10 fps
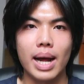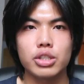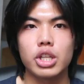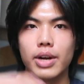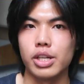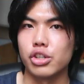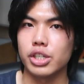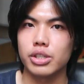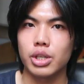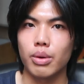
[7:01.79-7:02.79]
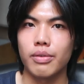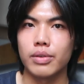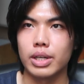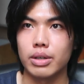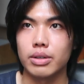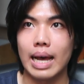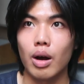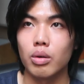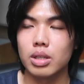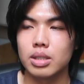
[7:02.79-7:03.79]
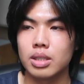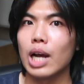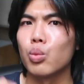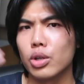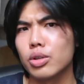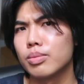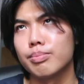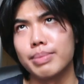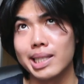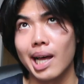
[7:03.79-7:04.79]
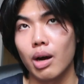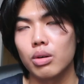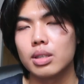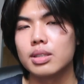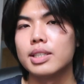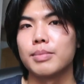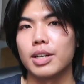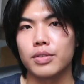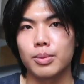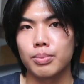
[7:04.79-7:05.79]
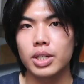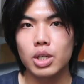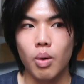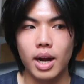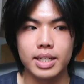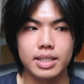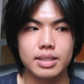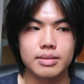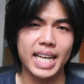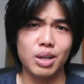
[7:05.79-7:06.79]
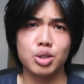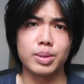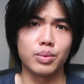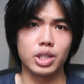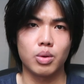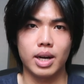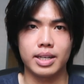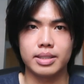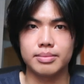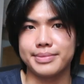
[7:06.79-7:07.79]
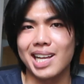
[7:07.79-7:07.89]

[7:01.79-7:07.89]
match their energy, so if they're loud louder, I will be louder. But if they're pretty quiet, I can also be really quiet.